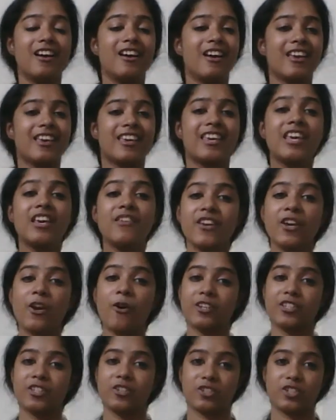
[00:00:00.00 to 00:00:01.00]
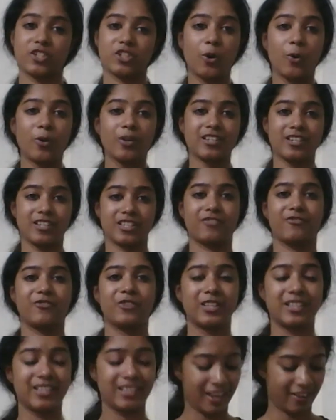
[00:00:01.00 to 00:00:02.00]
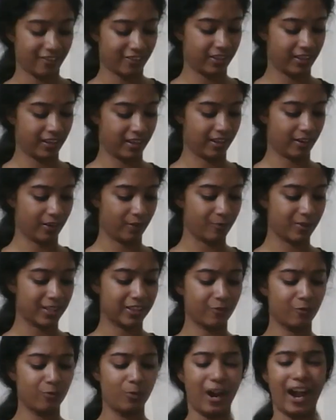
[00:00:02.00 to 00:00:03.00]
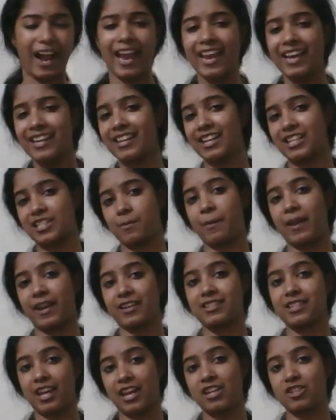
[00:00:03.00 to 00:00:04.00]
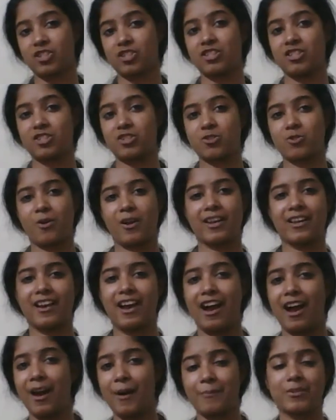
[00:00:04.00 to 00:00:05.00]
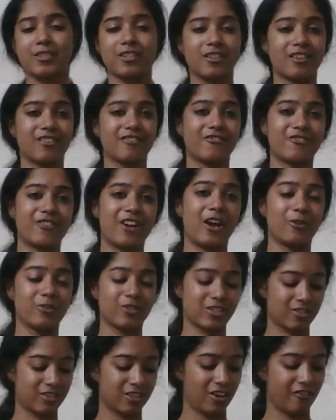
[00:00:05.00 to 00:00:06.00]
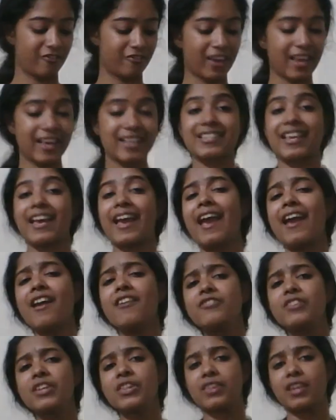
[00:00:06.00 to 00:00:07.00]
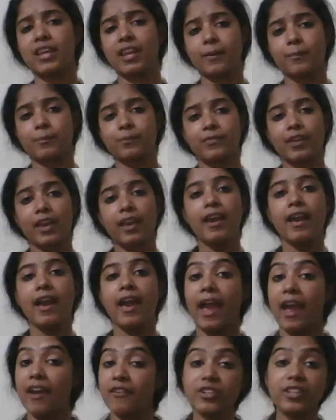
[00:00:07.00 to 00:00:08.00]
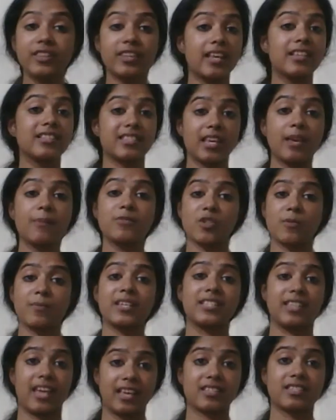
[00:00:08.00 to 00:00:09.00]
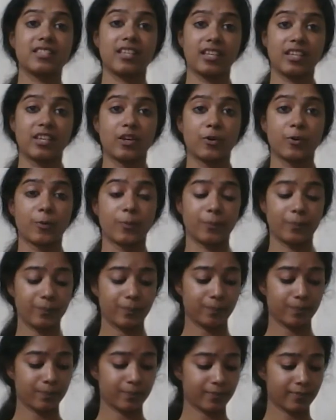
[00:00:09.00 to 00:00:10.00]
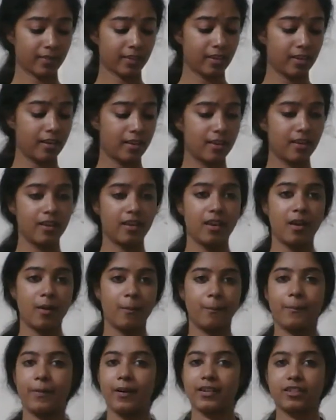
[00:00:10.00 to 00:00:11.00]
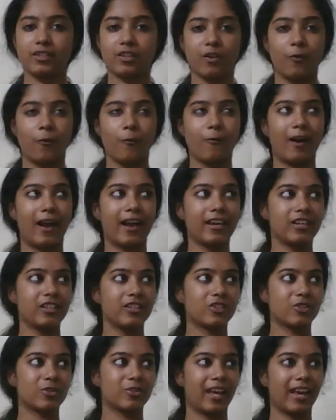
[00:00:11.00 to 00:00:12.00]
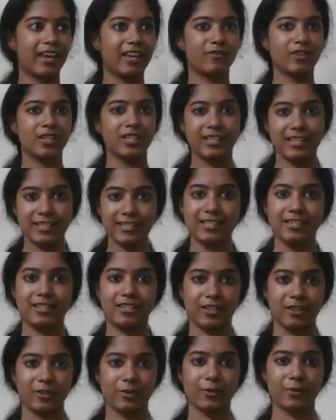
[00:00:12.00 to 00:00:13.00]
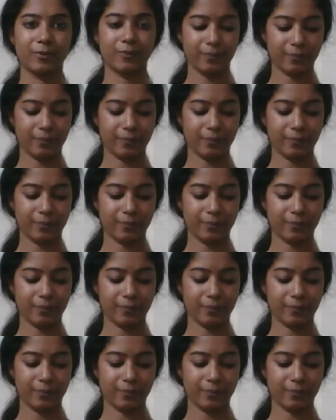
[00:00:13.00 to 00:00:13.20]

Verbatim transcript: heaving on your shoulders for nothing, with vile expectations drawing upturned frowns on your face? Everything, everything seems to be testing you. But why should I even listen to you?